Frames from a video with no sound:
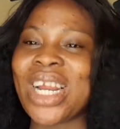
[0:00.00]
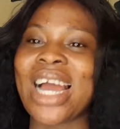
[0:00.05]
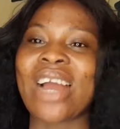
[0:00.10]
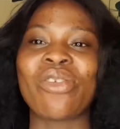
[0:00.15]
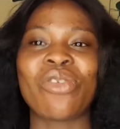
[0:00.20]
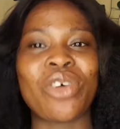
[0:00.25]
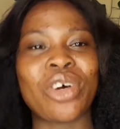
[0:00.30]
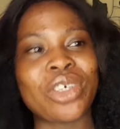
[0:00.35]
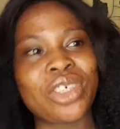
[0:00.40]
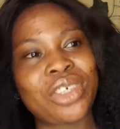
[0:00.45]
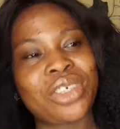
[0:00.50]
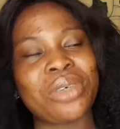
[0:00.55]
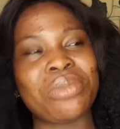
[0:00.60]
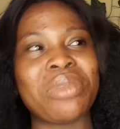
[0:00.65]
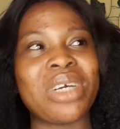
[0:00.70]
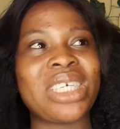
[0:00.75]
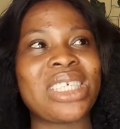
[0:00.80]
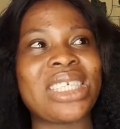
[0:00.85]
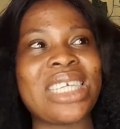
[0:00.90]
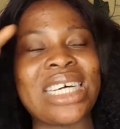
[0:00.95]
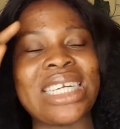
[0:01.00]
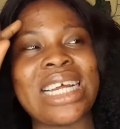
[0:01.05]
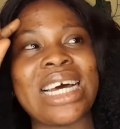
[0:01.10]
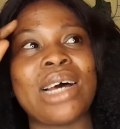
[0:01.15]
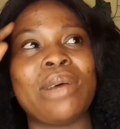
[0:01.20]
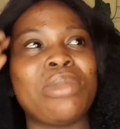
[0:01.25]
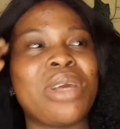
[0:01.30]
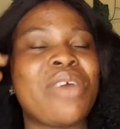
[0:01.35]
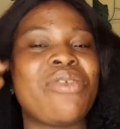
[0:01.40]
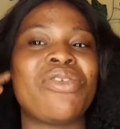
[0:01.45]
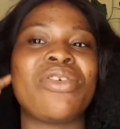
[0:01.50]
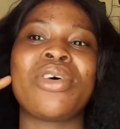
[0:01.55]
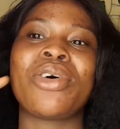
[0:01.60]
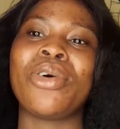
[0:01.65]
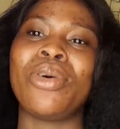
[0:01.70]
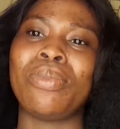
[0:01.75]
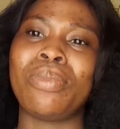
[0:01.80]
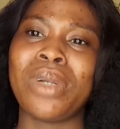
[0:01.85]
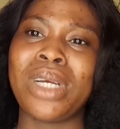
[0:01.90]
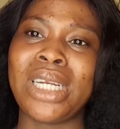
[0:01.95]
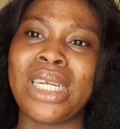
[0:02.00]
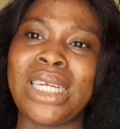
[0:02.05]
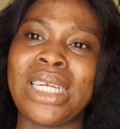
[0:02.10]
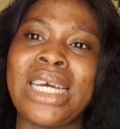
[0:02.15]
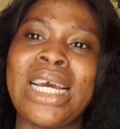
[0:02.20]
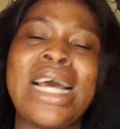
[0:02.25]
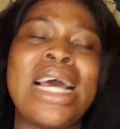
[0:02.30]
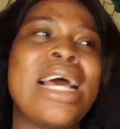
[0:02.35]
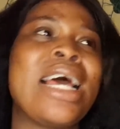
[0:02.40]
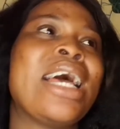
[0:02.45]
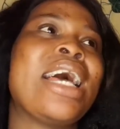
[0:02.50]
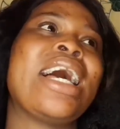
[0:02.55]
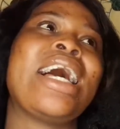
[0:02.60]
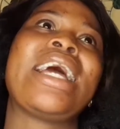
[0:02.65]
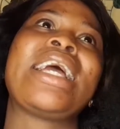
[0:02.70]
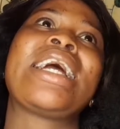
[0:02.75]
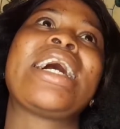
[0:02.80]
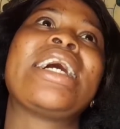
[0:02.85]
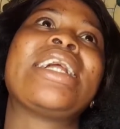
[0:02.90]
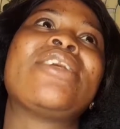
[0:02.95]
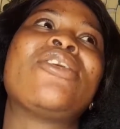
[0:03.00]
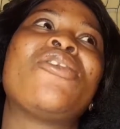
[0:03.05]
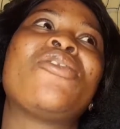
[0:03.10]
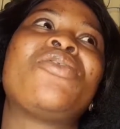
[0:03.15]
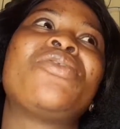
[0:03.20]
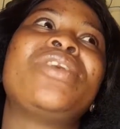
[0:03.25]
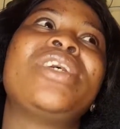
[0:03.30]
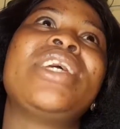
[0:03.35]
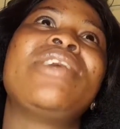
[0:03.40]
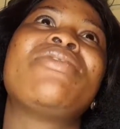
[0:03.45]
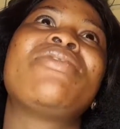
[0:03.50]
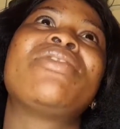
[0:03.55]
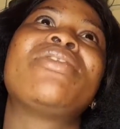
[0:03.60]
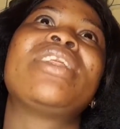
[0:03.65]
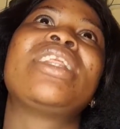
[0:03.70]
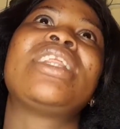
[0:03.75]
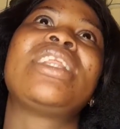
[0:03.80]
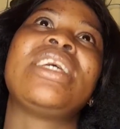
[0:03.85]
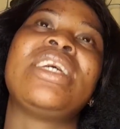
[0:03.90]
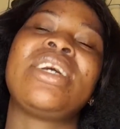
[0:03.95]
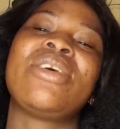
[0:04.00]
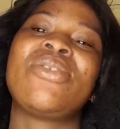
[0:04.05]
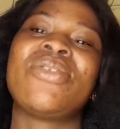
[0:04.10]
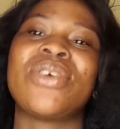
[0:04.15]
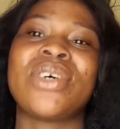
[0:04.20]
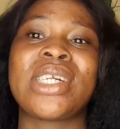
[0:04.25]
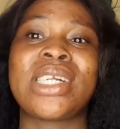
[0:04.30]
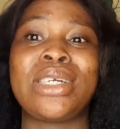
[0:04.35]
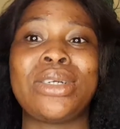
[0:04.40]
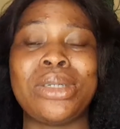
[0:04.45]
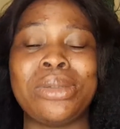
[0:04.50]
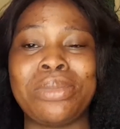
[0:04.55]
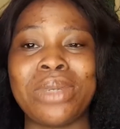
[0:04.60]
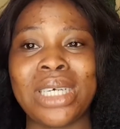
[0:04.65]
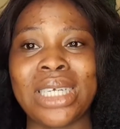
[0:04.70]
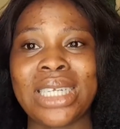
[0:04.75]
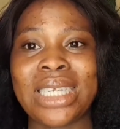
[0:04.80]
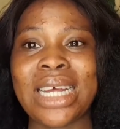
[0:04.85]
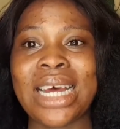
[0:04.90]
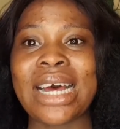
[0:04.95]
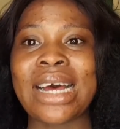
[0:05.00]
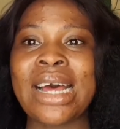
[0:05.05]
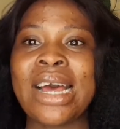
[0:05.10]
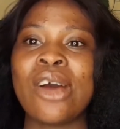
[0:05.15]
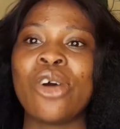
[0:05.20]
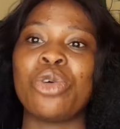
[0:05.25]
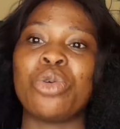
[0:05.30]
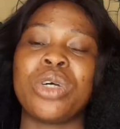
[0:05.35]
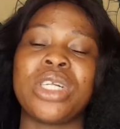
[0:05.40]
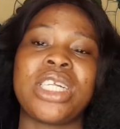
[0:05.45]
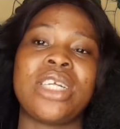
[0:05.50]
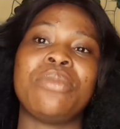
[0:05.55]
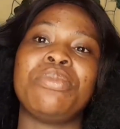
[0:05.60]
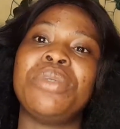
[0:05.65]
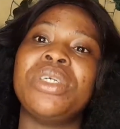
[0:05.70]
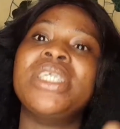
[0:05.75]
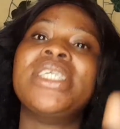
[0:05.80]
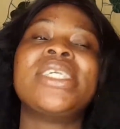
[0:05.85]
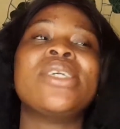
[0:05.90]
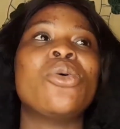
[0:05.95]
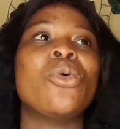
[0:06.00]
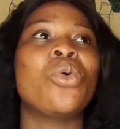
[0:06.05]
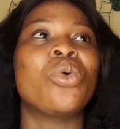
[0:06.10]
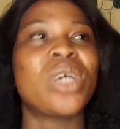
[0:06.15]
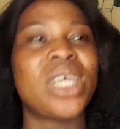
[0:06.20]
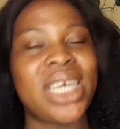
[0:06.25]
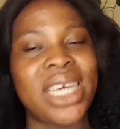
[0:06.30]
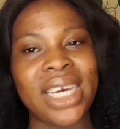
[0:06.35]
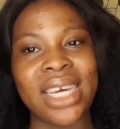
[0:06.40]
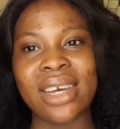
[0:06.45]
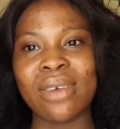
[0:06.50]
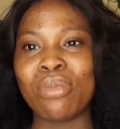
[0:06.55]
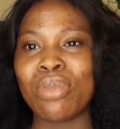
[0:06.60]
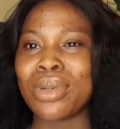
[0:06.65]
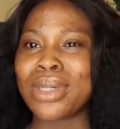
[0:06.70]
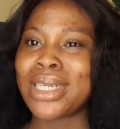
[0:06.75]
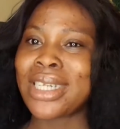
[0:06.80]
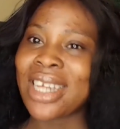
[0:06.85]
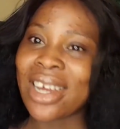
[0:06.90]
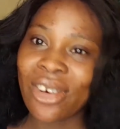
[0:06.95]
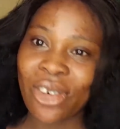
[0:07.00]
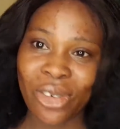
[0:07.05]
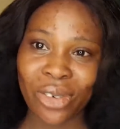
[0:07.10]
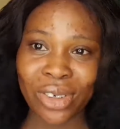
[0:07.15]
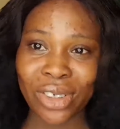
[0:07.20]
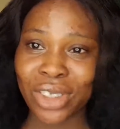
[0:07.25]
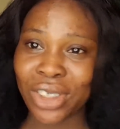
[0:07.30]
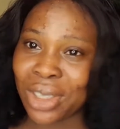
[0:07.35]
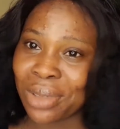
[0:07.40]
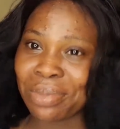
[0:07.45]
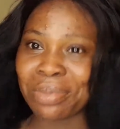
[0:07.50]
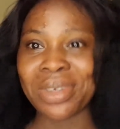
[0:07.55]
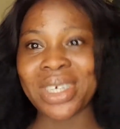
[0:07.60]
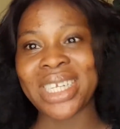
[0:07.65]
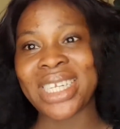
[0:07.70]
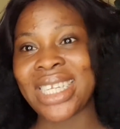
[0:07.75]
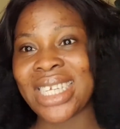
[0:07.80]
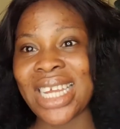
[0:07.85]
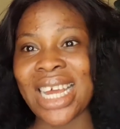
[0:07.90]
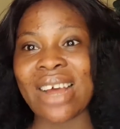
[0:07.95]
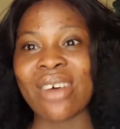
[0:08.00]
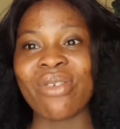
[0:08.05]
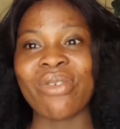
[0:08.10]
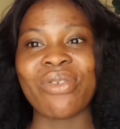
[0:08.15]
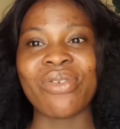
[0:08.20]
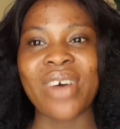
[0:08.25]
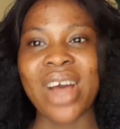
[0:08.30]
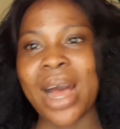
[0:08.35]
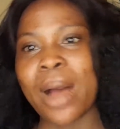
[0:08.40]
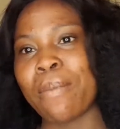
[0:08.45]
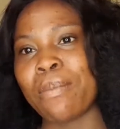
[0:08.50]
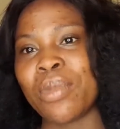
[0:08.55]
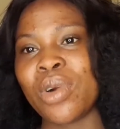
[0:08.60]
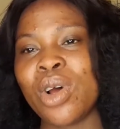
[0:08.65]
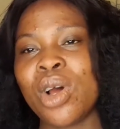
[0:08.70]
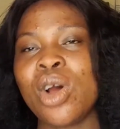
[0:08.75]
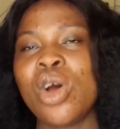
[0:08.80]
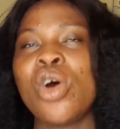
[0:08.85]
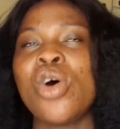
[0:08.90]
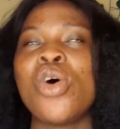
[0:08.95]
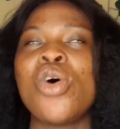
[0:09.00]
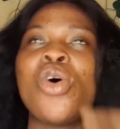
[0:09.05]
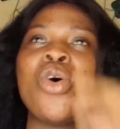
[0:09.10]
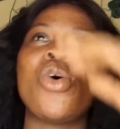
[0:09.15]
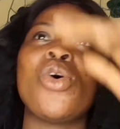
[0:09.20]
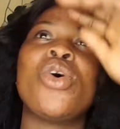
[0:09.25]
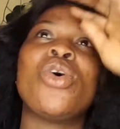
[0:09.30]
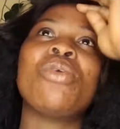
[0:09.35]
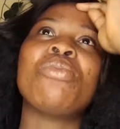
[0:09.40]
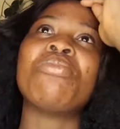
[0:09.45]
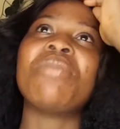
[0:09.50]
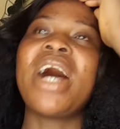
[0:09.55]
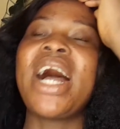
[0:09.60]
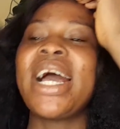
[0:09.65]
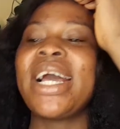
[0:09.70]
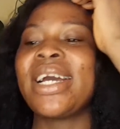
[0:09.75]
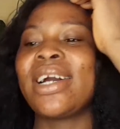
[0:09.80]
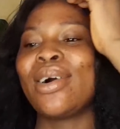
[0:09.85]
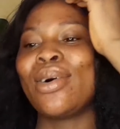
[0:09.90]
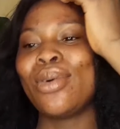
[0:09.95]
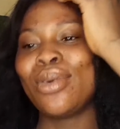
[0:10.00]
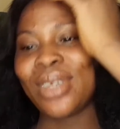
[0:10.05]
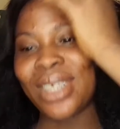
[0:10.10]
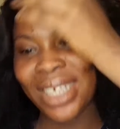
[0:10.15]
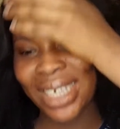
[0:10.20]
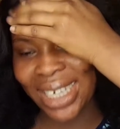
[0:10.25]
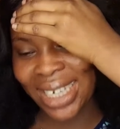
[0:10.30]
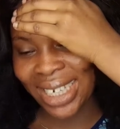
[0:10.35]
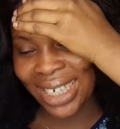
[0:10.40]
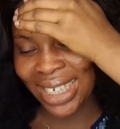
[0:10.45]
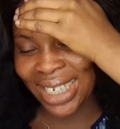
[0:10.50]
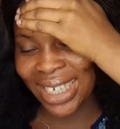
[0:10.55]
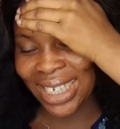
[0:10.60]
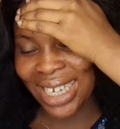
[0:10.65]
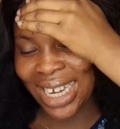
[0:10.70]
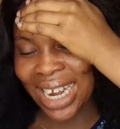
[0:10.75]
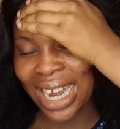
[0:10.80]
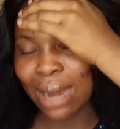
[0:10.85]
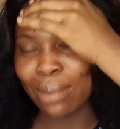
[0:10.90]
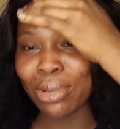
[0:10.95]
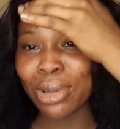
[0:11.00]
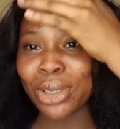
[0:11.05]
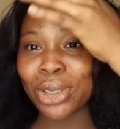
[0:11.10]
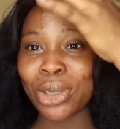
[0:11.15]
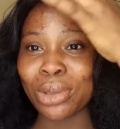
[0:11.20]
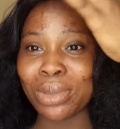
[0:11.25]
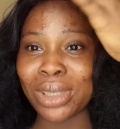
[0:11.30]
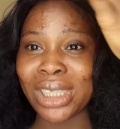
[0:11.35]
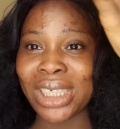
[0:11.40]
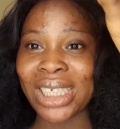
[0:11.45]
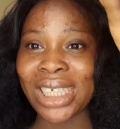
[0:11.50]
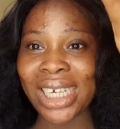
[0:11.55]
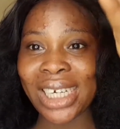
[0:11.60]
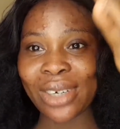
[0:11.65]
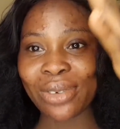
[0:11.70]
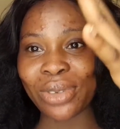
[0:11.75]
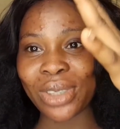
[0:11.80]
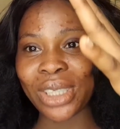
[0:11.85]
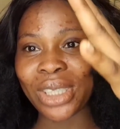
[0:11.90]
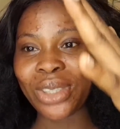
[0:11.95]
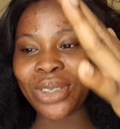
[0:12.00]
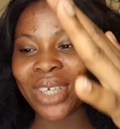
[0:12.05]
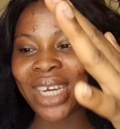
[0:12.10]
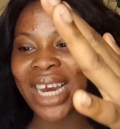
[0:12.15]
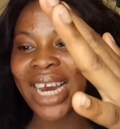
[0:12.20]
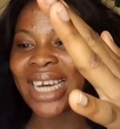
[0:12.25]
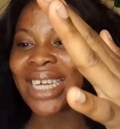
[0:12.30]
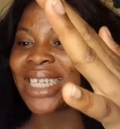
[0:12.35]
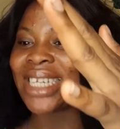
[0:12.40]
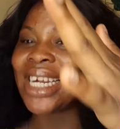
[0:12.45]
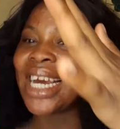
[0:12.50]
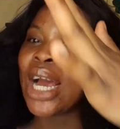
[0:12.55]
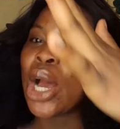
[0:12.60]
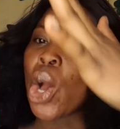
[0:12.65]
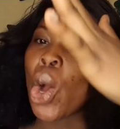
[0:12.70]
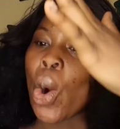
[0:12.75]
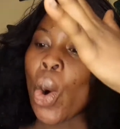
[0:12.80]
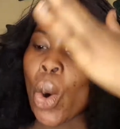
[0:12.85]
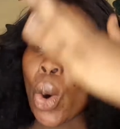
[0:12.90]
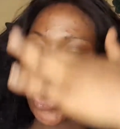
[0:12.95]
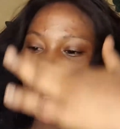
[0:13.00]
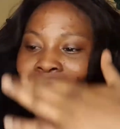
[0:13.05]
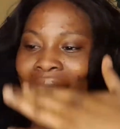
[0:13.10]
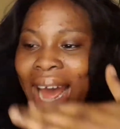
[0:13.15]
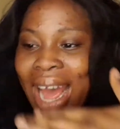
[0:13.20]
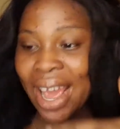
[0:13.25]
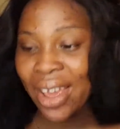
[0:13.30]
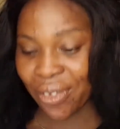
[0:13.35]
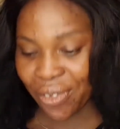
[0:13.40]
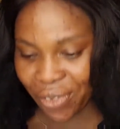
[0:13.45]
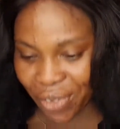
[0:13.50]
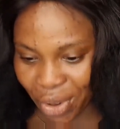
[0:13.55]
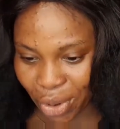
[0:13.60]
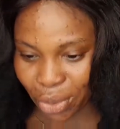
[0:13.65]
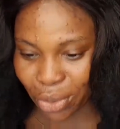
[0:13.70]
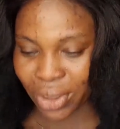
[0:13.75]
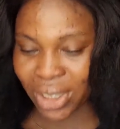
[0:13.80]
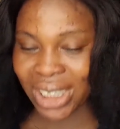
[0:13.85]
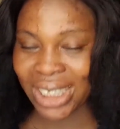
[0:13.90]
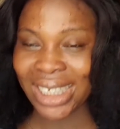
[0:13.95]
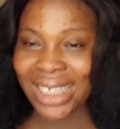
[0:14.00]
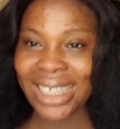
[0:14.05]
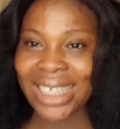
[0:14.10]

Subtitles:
Like first trimester, that I'm even complaining, I kind of even think first trimester was a bit okay, but second trimester, fam, oh my goodness, like I'm going to be sharing with you guys all I felt,